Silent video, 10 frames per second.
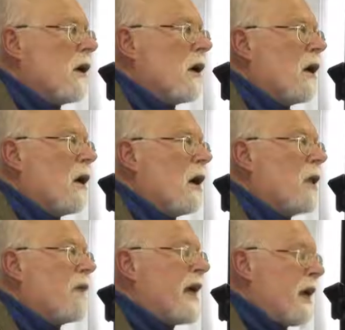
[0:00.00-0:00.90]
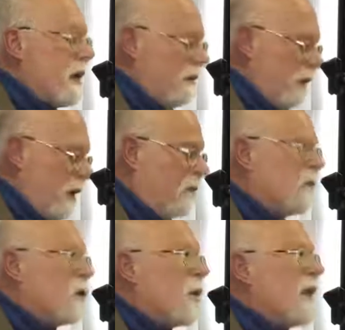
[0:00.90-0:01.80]
At the beginning of the
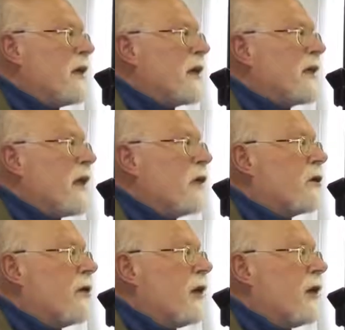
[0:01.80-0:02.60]
20th century,